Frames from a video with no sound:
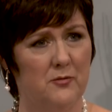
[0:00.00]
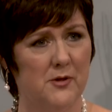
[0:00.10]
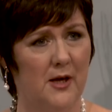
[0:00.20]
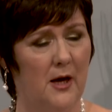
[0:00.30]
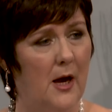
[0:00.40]
was
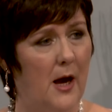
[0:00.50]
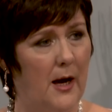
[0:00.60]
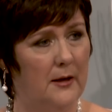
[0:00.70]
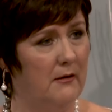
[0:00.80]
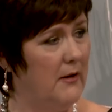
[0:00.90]
that
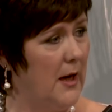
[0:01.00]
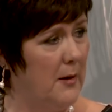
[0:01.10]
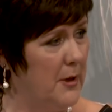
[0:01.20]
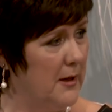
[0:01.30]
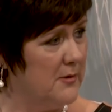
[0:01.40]
I didn't think
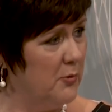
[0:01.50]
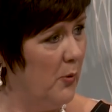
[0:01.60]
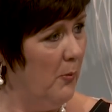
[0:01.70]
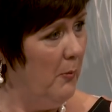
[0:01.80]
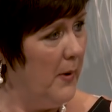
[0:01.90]
anybody else would
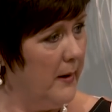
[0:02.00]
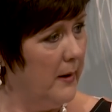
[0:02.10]
want me.